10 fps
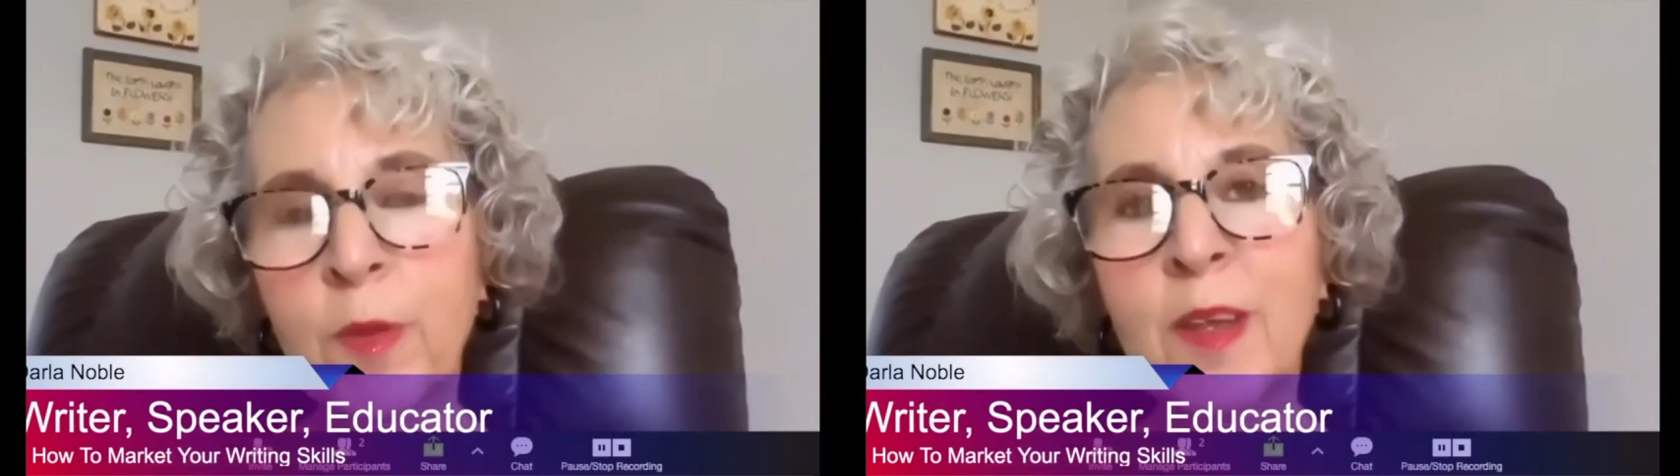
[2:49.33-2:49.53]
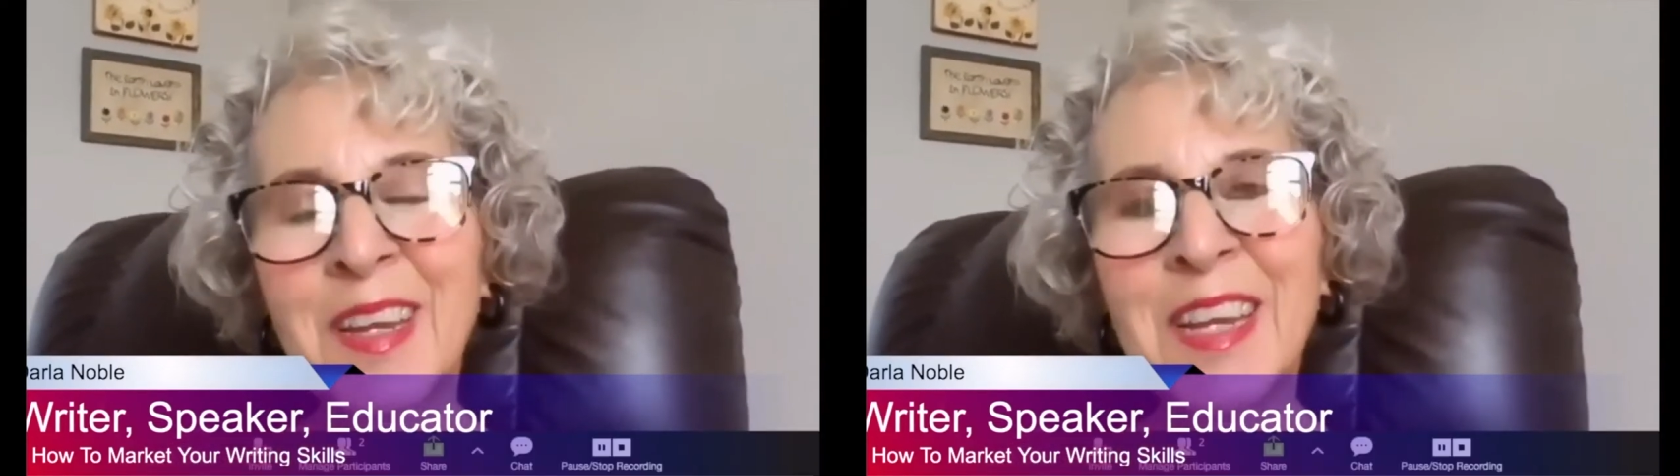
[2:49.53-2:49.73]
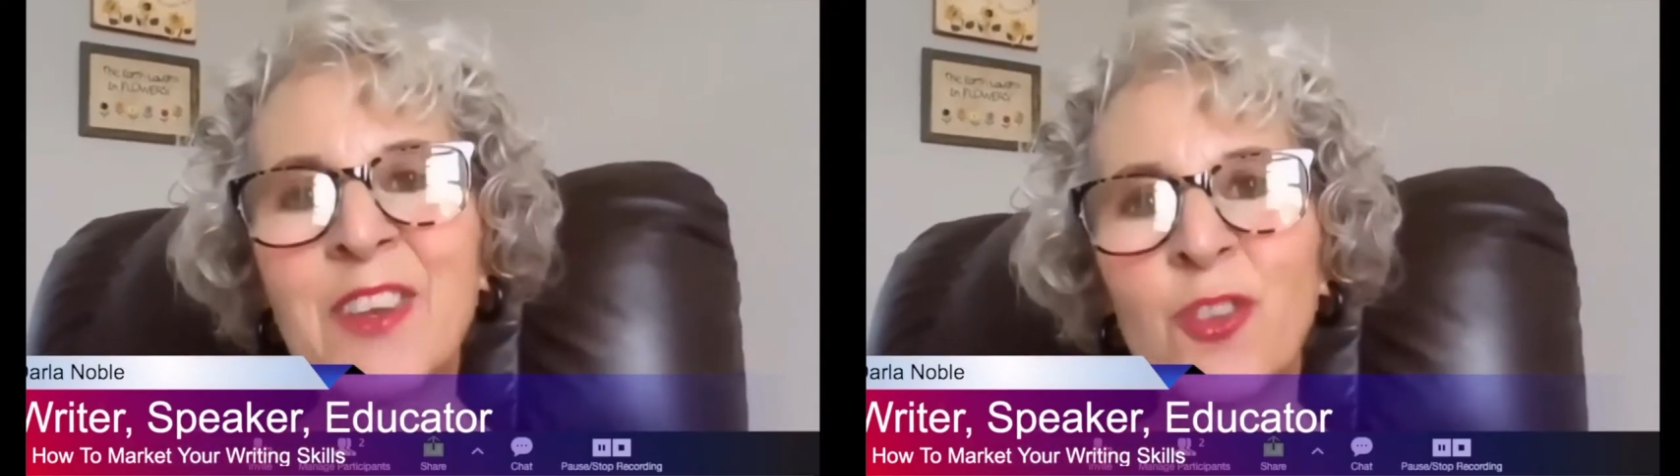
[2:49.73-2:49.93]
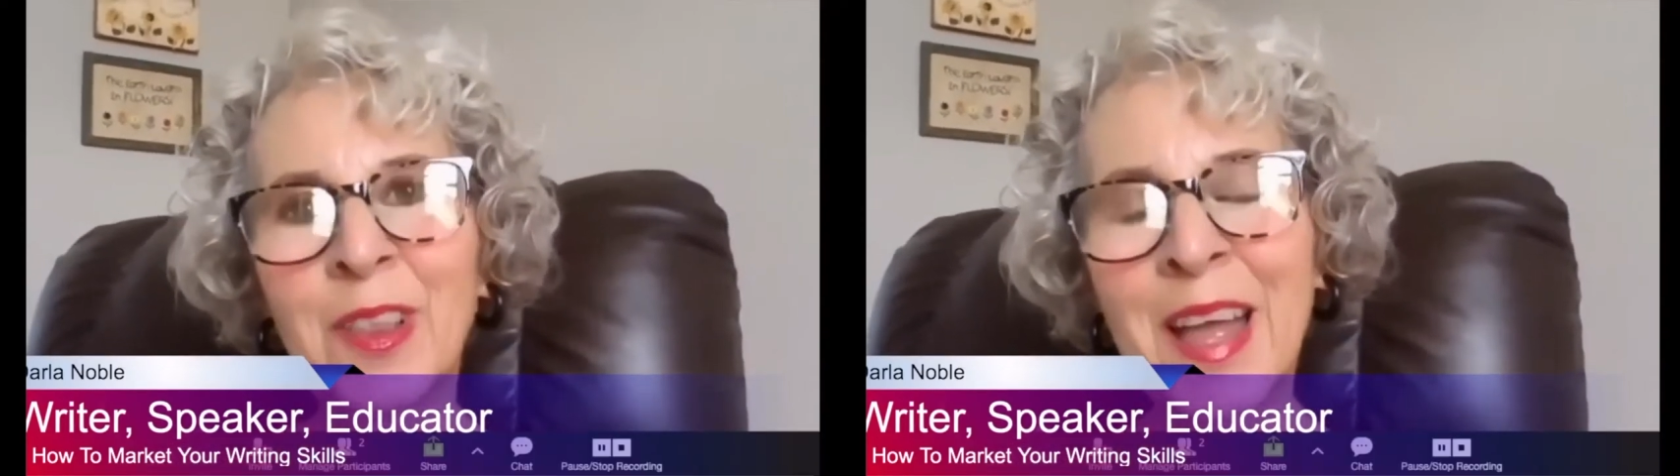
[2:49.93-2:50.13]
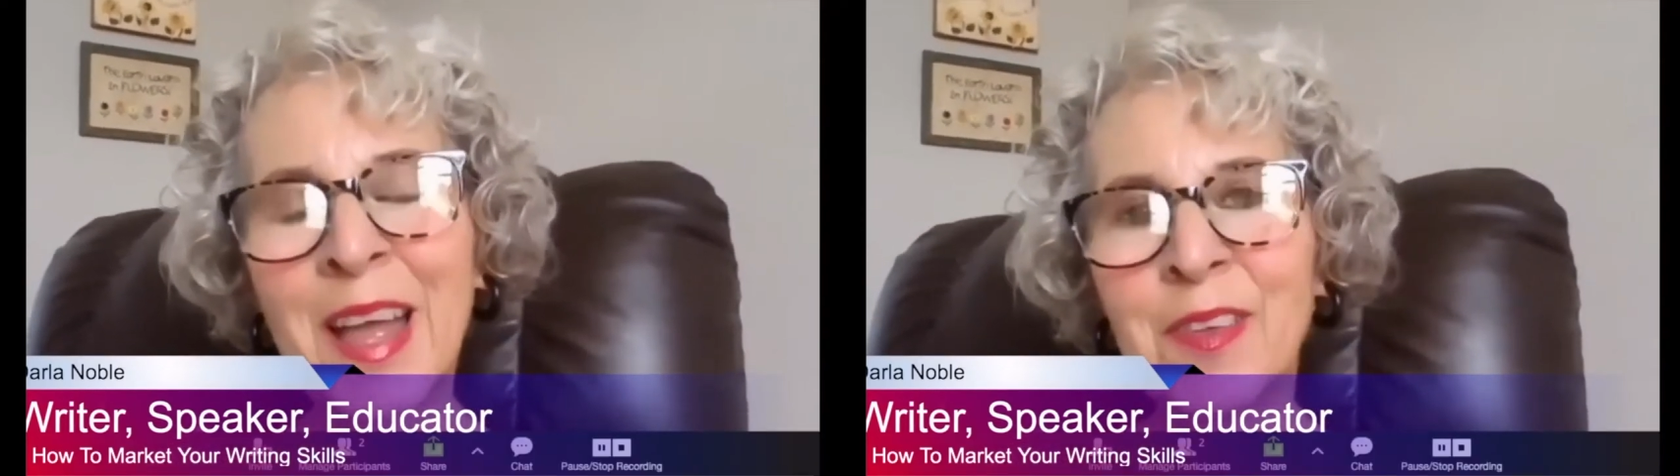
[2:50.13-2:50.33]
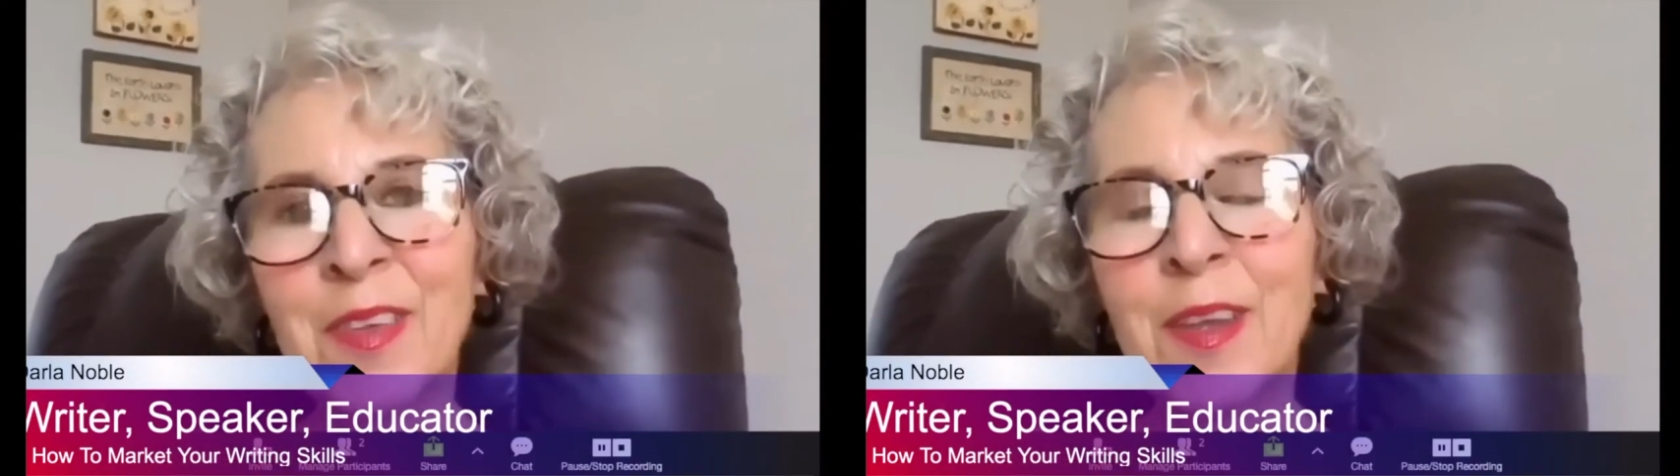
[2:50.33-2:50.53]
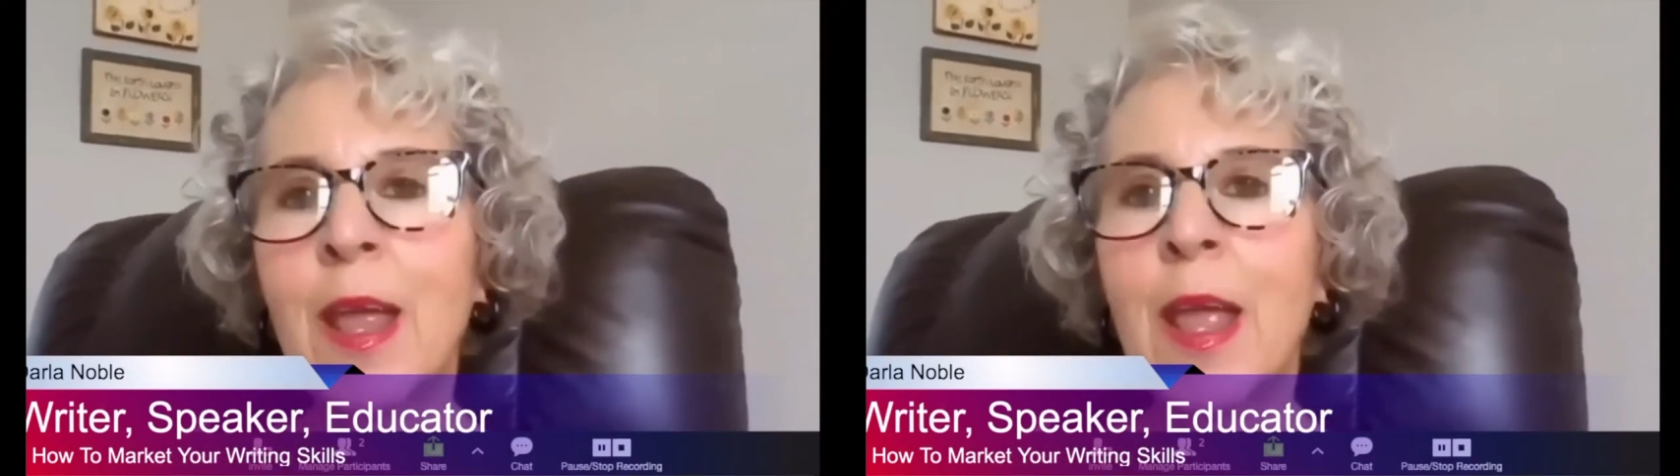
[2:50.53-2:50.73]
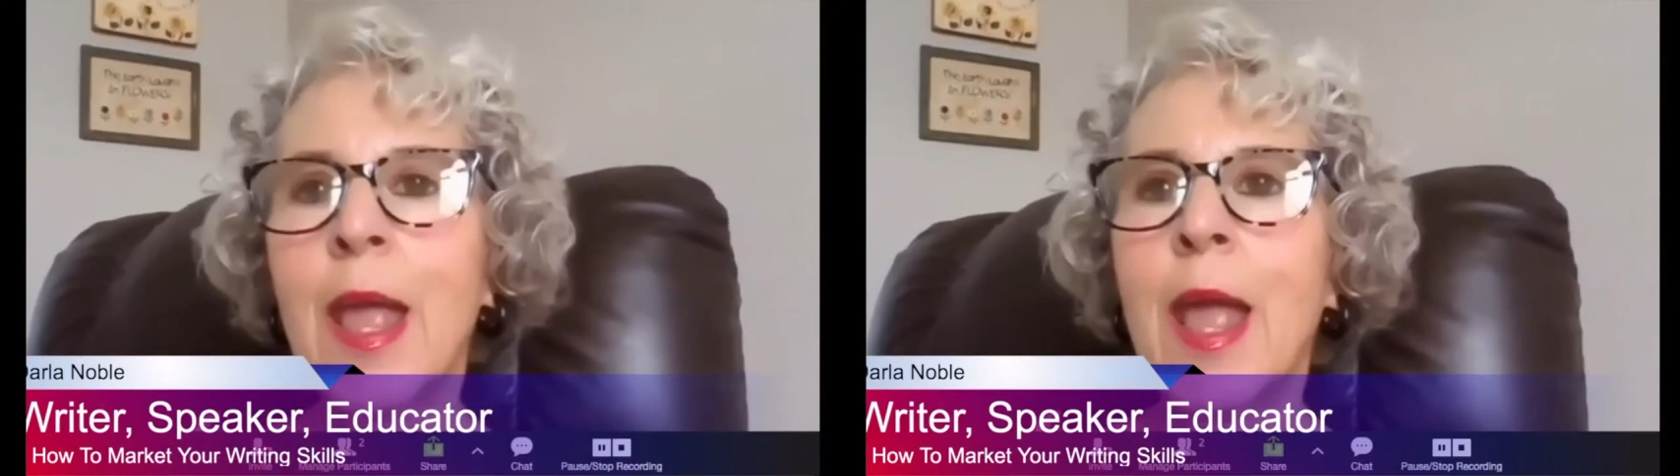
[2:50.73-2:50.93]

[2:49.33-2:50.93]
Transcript: to teach a lesson.